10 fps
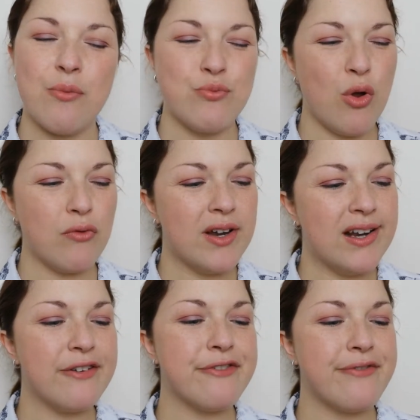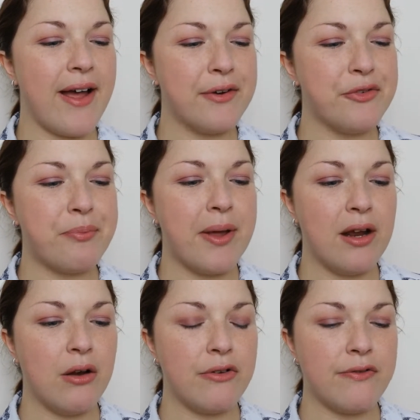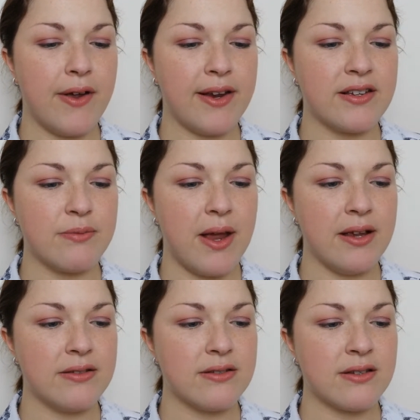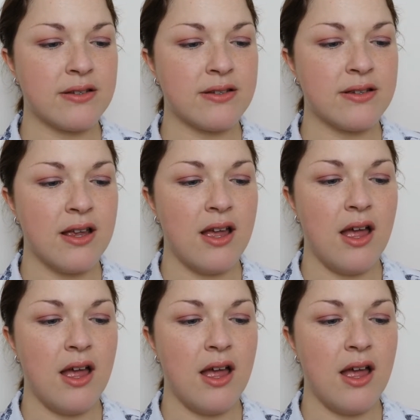not really a fan of peel off face masks.